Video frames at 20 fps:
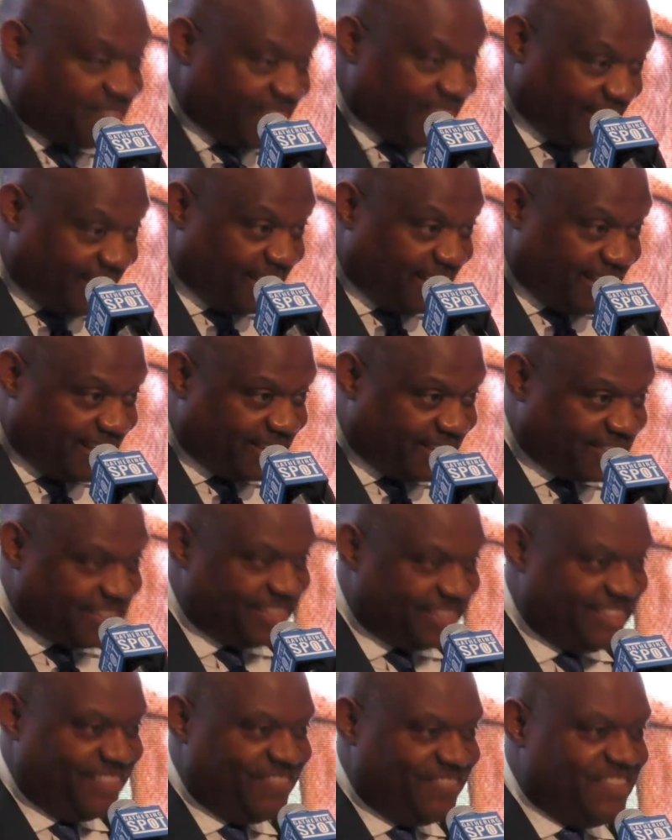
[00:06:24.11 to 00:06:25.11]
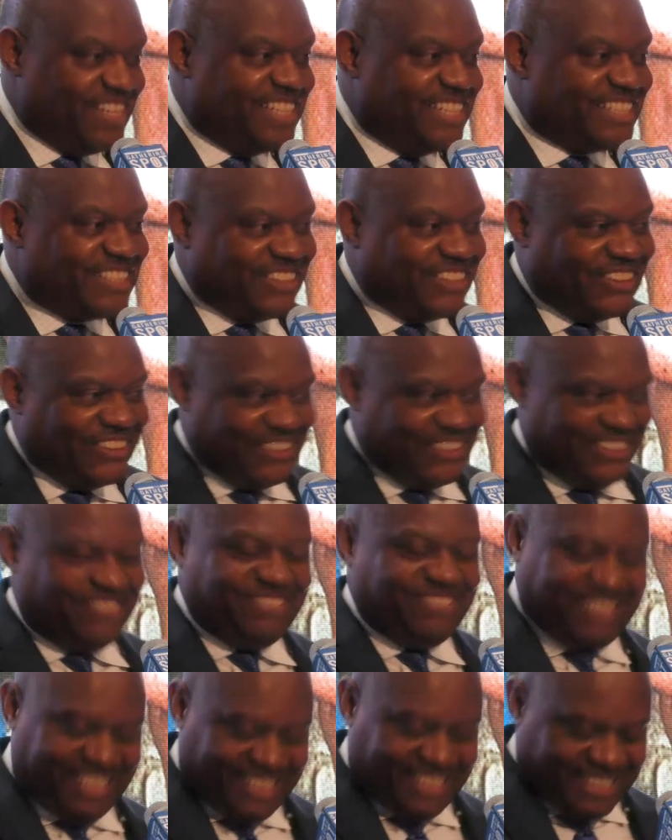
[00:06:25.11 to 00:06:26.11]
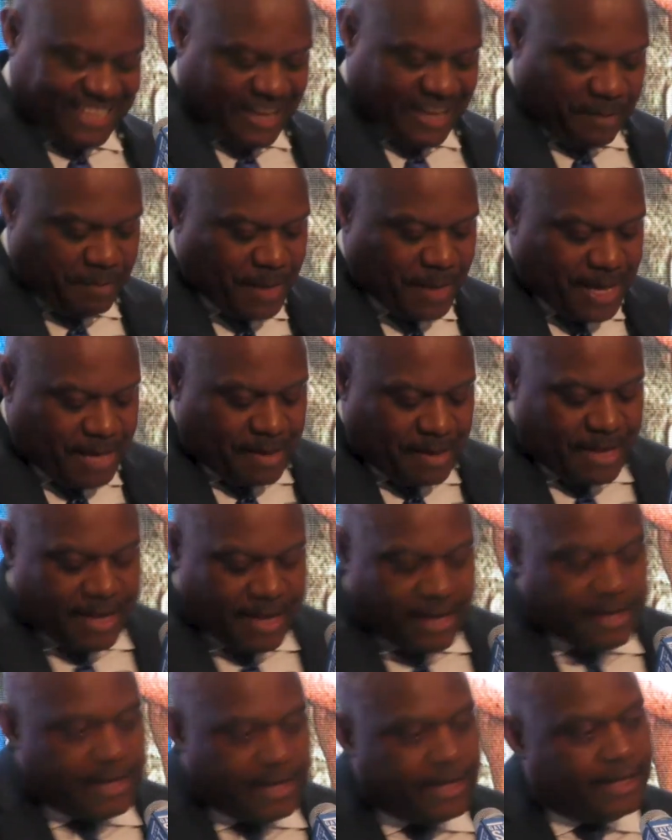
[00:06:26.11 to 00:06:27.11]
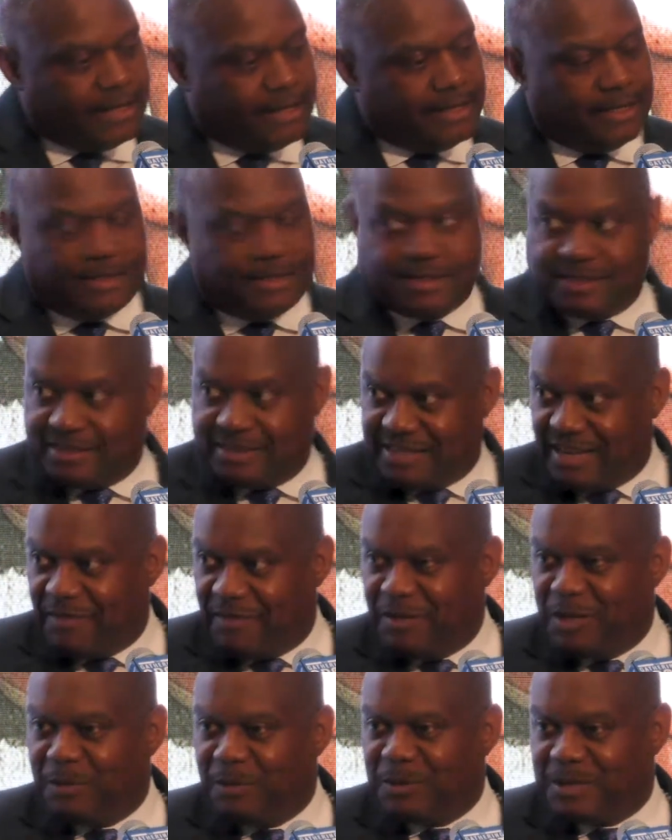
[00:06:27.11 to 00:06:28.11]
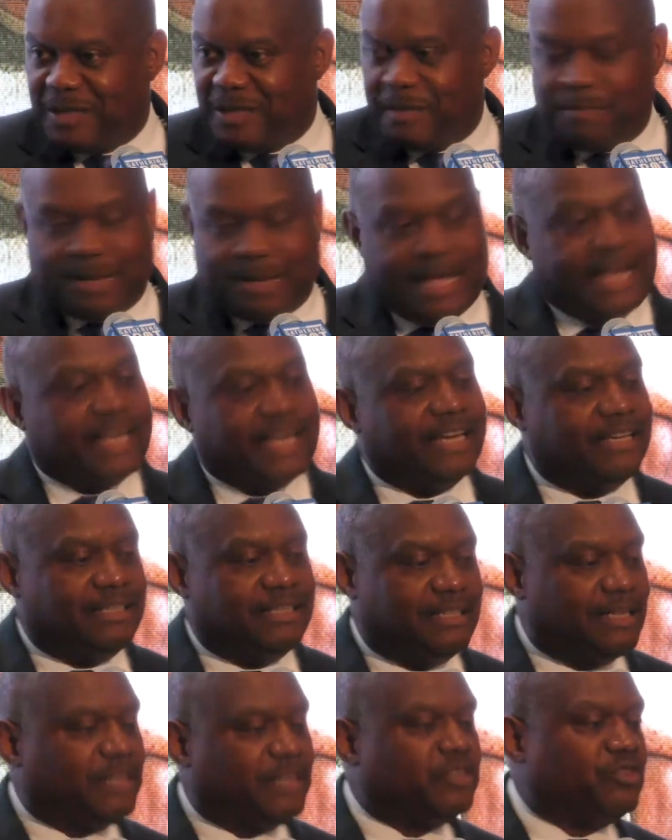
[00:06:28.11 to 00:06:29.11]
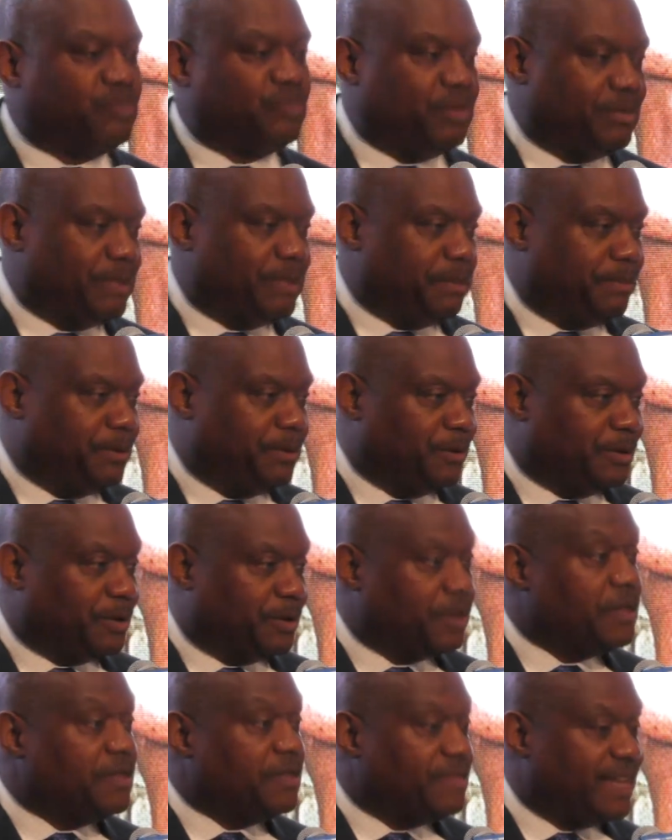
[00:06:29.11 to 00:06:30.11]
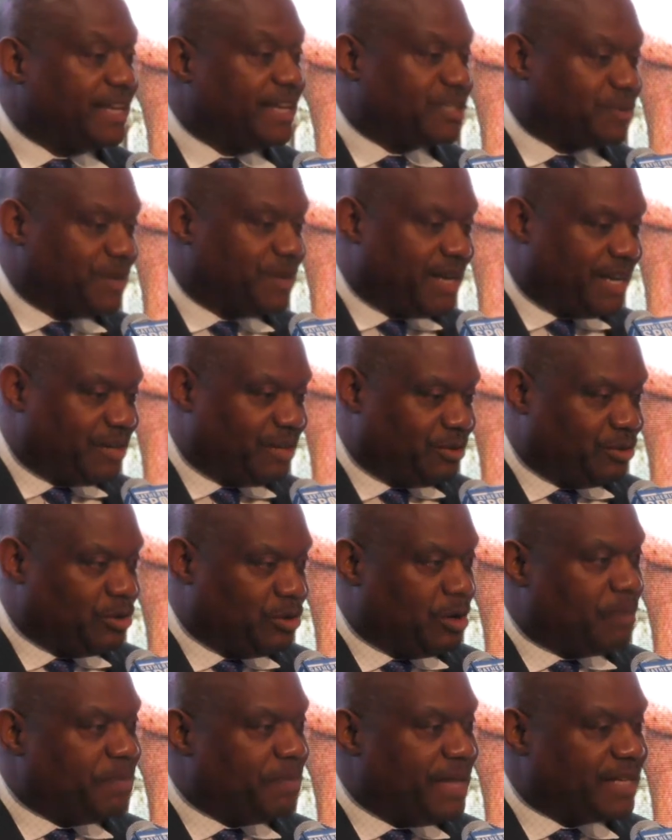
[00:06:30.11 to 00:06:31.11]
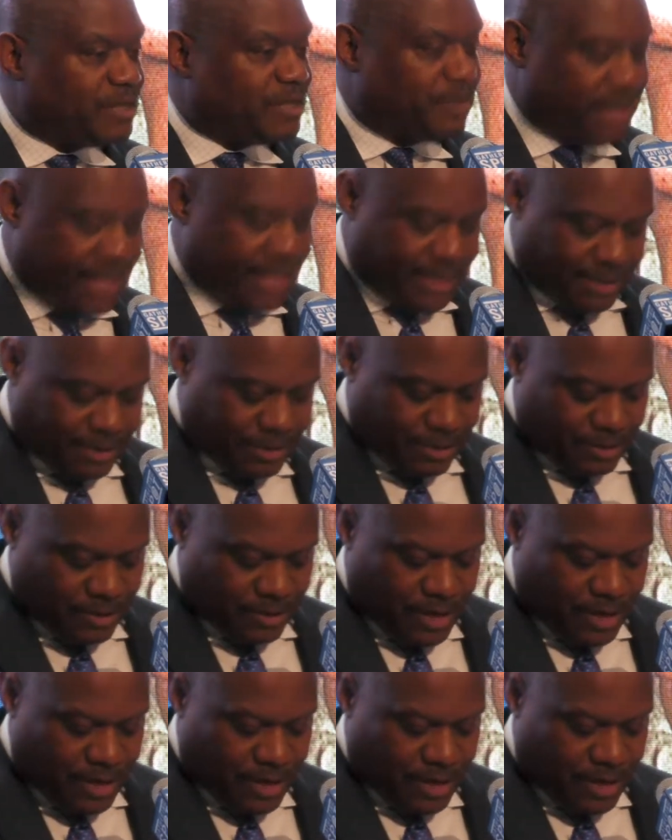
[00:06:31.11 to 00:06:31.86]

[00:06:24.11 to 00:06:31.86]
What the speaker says: Lee County. So get that. And it's 70% Black and extremely poor. That's where I grew up. That's what I know.